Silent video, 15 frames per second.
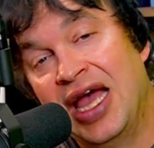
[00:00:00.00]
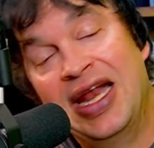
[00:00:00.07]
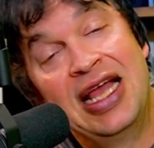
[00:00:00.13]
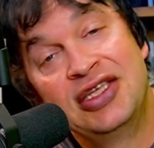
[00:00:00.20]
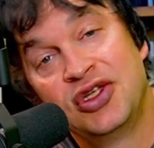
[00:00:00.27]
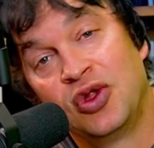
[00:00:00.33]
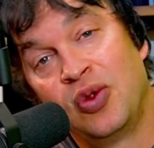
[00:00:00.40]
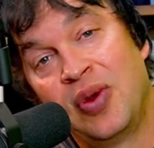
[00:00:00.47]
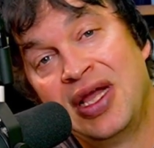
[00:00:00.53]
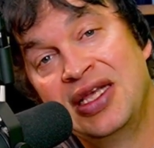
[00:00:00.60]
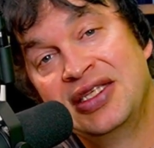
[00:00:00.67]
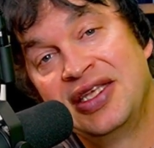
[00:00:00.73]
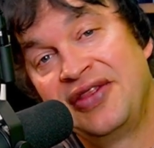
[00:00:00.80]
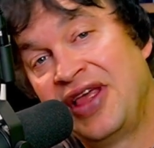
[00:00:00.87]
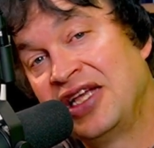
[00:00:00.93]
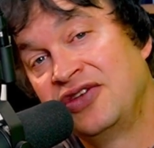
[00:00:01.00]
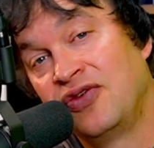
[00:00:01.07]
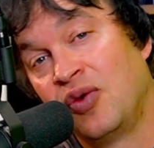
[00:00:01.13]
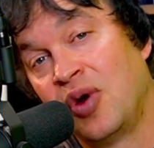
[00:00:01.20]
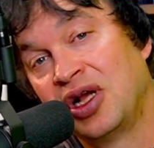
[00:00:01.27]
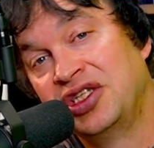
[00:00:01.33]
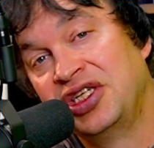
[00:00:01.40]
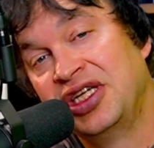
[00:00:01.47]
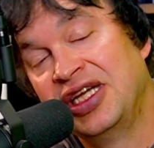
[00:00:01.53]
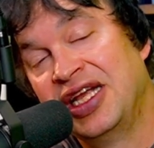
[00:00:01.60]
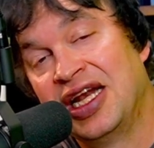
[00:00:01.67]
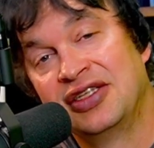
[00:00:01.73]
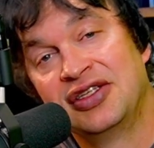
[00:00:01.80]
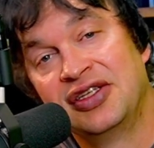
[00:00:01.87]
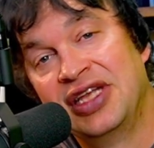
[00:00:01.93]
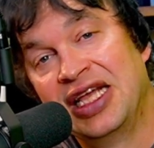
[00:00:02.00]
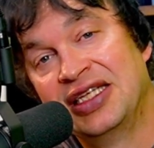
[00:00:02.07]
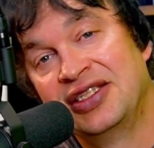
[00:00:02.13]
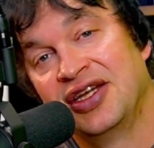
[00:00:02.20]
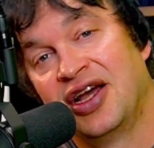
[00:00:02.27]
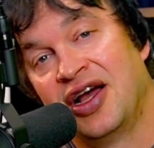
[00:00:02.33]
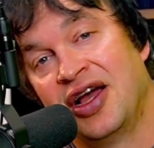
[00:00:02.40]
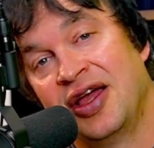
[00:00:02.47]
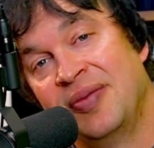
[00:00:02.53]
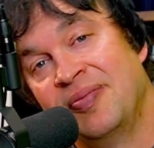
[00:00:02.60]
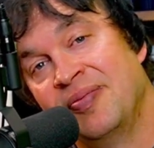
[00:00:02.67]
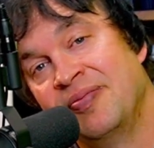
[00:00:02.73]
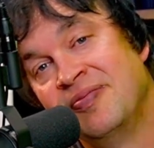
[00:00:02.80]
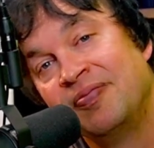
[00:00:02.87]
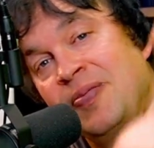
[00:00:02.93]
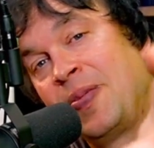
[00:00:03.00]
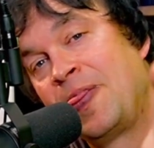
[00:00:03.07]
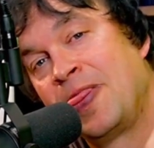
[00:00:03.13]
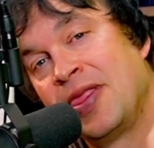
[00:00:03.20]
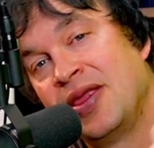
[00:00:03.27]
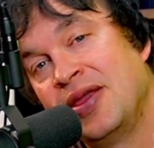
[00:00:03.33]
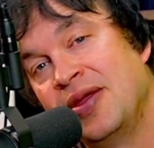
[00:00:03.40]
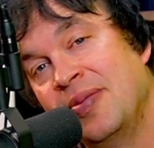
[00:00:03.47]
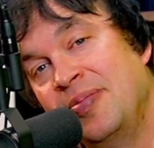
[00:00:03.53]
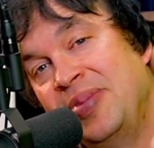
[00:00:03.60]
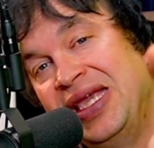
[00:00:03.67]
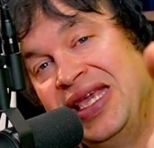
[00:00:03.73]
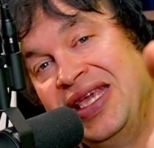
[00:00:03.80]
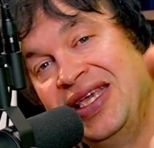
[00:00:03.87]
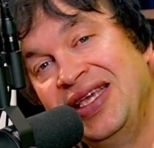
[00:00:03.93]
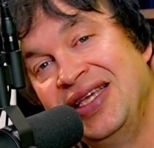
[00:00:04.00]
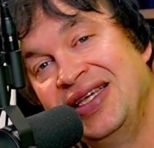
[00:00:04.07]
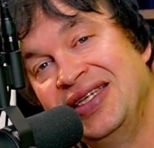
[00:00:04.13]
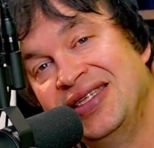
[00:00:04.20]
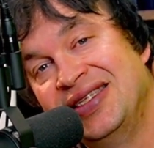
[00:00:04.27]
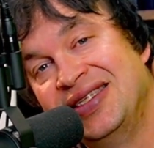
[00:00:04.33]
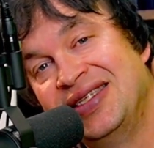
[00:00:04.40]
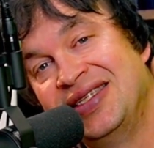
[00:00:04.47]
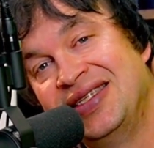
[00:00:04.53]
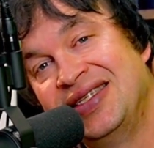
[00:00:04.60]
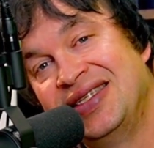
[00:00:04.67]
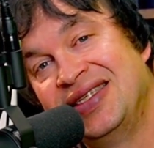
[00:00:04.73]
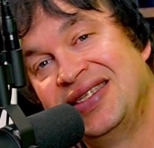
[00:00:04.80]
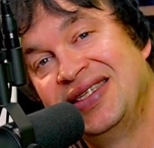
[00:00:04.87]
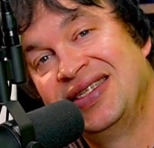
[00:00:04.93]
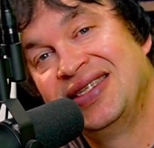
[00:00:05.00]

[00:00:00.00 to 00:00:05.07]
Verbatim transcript: And as always, thanks for watching and until next time, peace.